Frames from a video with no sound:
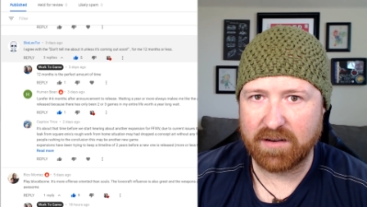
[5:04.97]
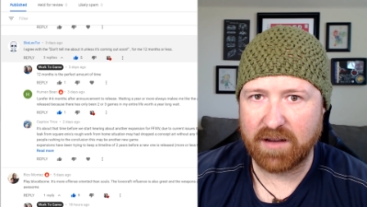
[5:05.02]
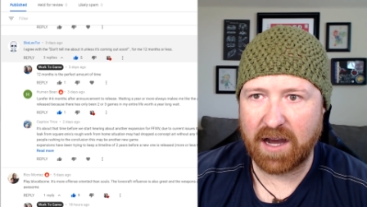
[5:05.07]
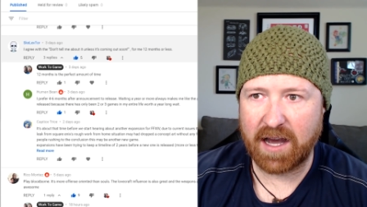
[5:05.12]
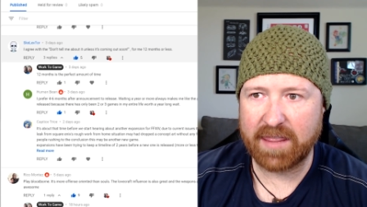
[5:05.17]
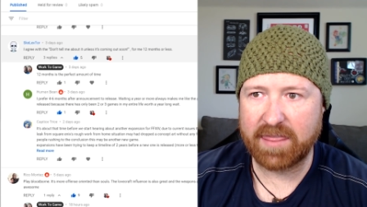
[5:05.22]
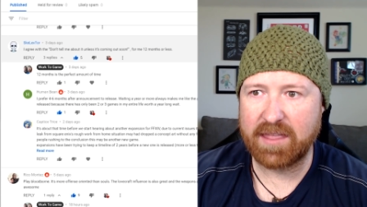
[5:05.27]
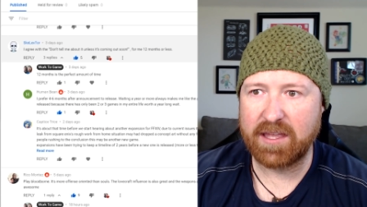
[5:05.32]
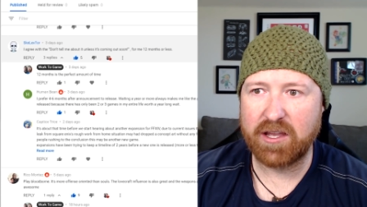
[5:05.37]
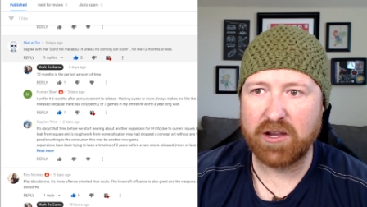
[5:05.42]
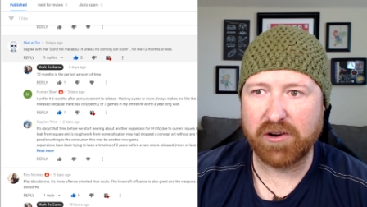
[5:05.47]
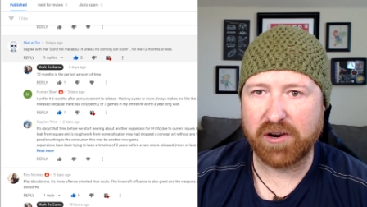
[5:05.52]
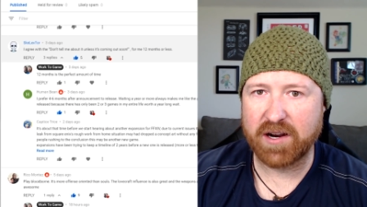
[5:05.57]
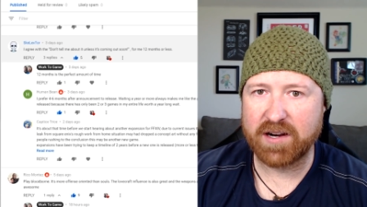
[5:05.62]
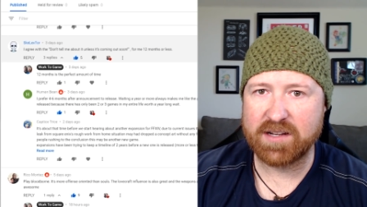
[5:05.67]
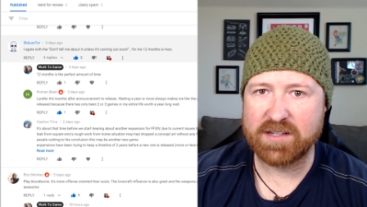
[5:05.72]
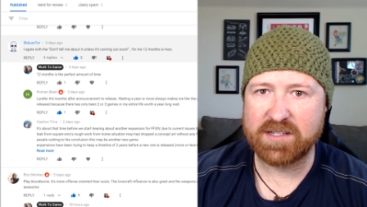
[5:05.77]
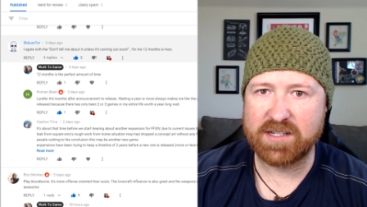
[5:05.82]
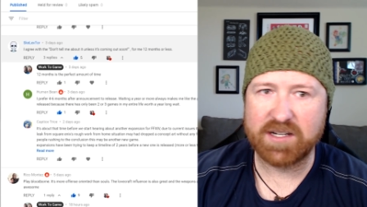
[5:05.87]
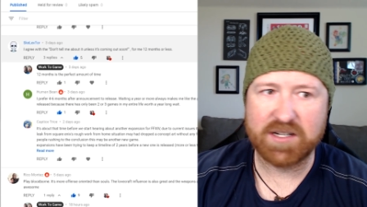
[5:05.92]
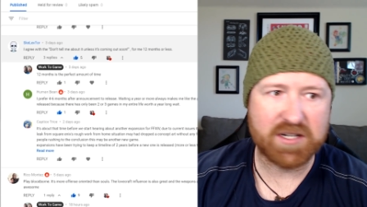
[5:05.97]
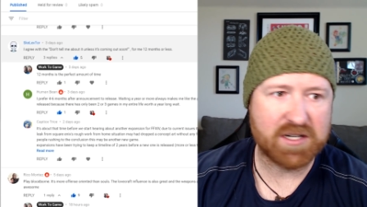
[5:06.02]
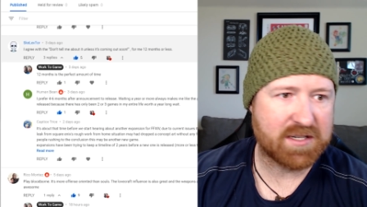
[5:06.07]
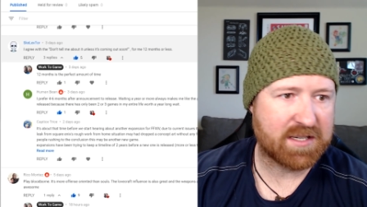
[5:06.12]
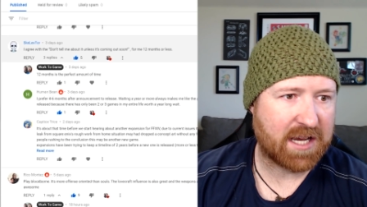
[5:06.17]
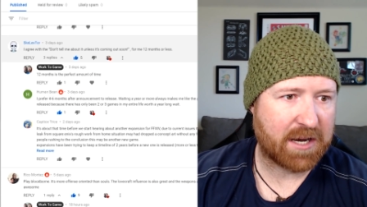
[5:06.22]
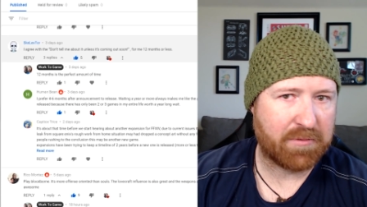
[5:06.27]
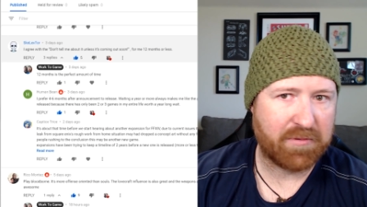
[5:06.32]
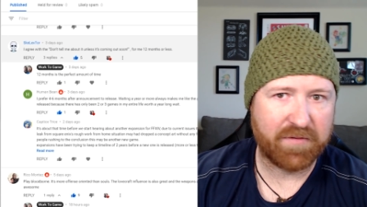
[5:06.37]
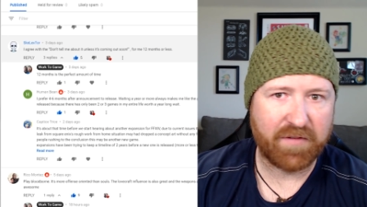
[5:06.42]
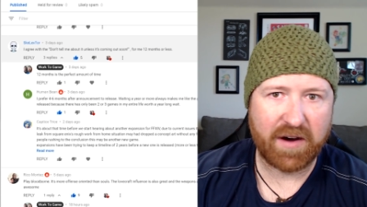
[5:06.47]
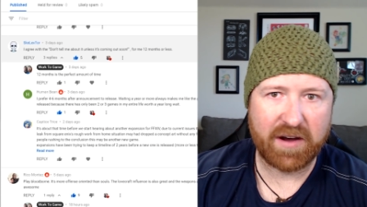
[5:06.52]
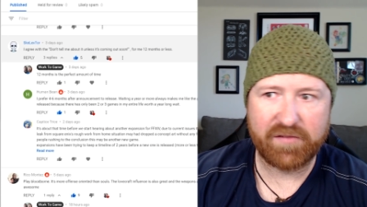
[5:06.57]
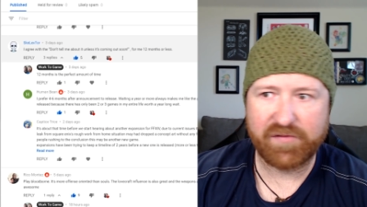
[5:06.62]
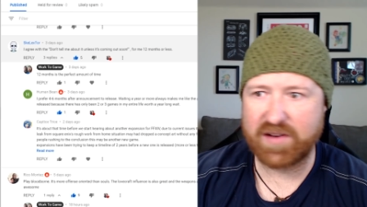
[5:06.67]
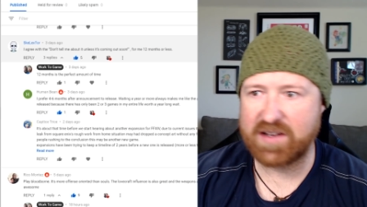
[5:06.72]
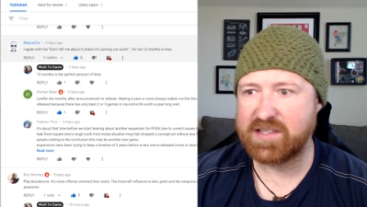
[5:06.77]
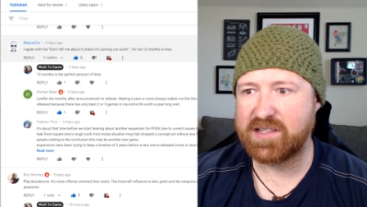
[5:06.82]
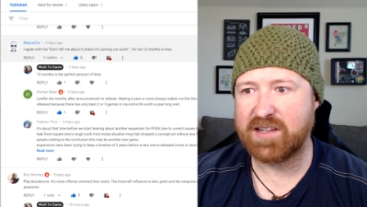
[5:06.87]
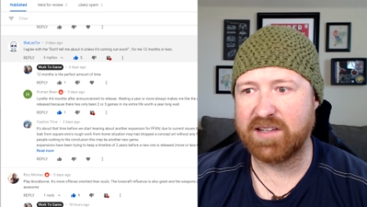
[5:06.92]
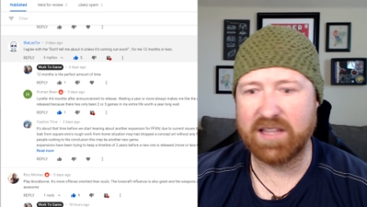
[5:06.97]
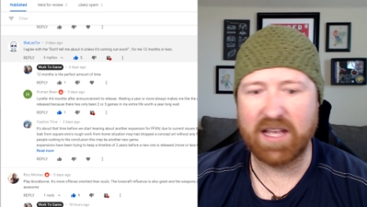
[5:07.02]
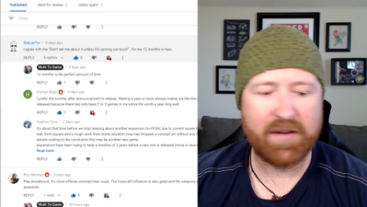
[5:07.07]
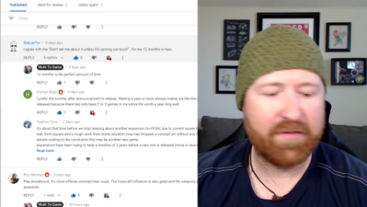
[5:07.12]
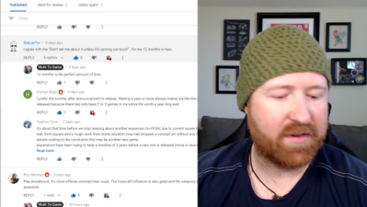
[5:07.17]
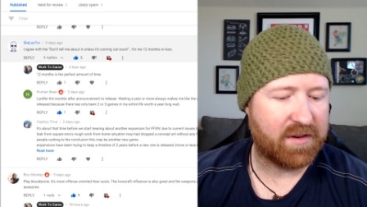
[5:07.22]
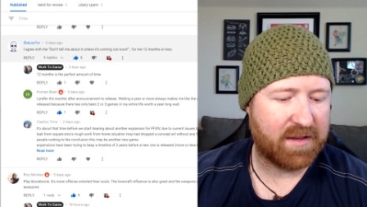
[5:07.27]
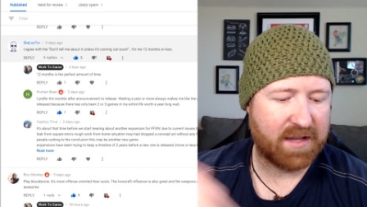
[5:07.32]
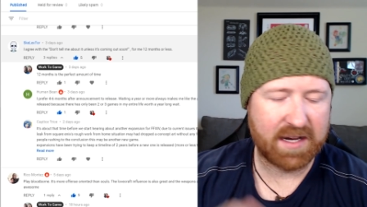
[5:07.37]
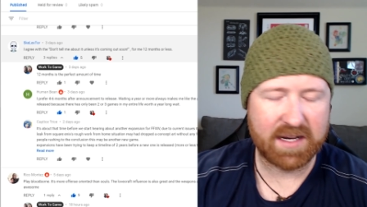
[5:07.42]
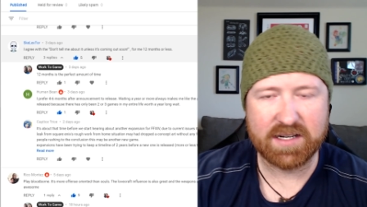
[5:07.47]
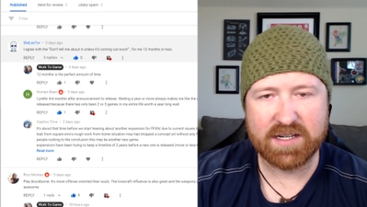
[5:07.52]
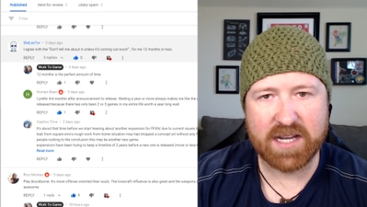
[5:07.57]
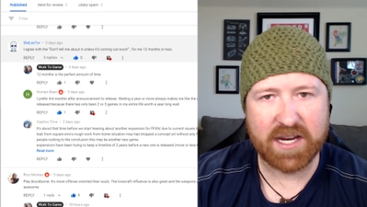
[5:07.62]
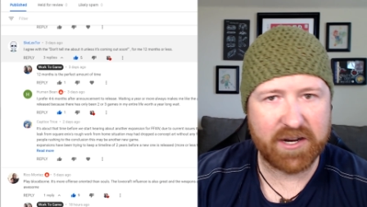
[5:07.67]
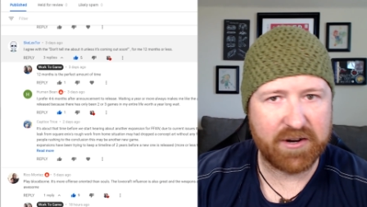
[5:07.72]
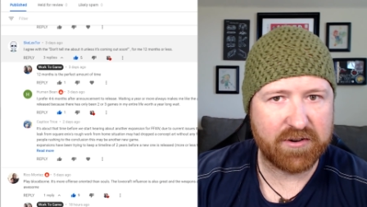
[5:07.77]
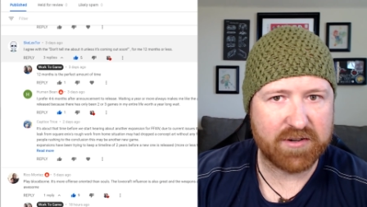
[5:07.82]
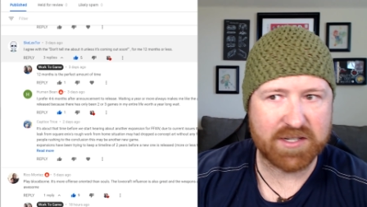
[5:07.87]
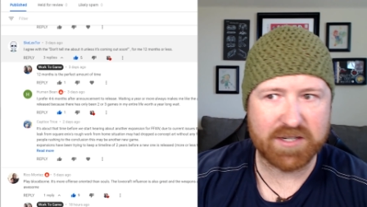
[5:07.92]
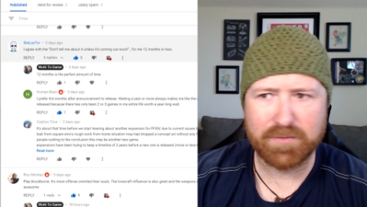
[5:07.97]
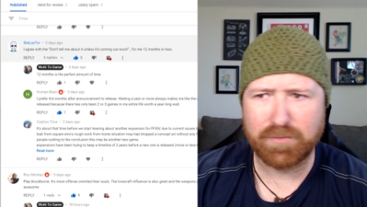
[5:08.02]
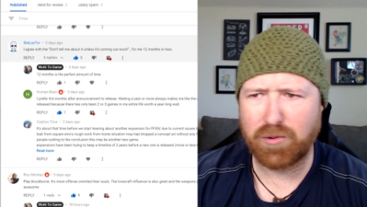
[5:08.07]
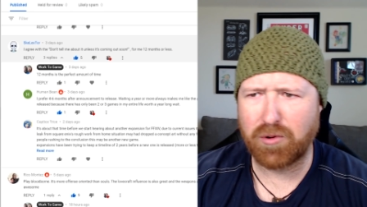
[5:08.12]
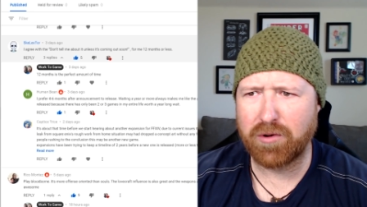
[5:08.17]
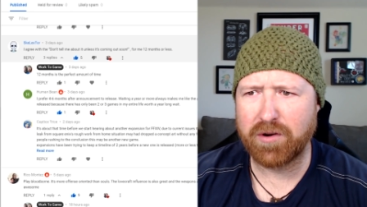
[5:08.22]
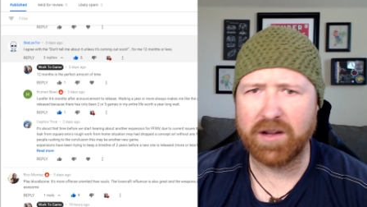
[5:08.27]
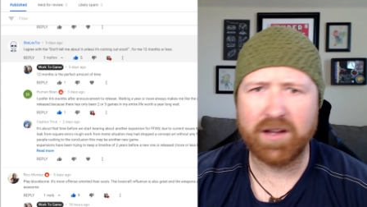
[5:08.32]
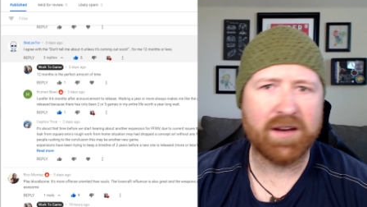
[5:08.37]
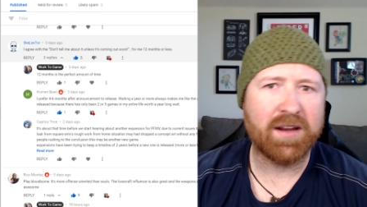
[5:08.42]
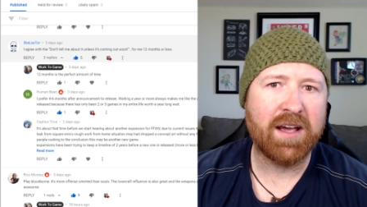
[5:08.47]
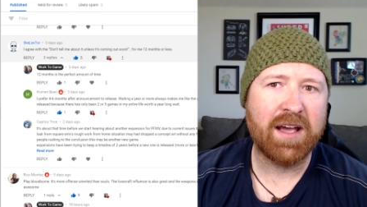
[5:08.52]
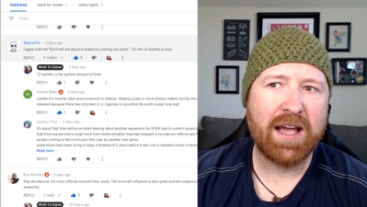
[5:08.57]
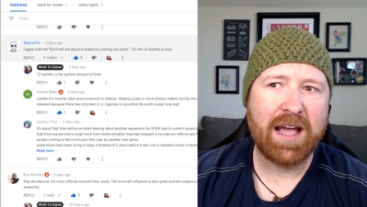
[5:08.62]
I think you're going to see, just like with Final Fantasy 11, they continue to support it.